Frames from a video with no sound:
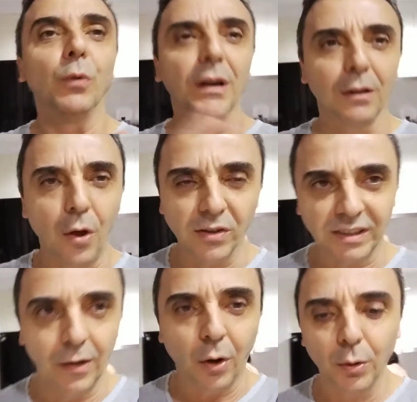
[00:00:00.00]
were
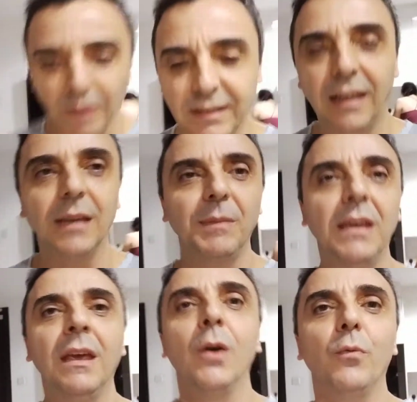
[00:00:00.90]
closed and all were telling
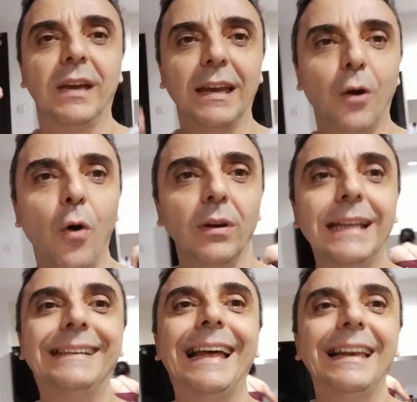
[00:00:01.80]
me we can
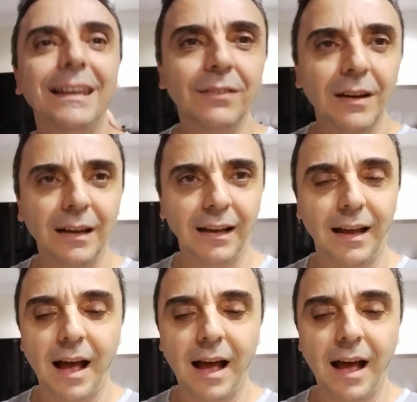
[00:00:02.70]
only deliver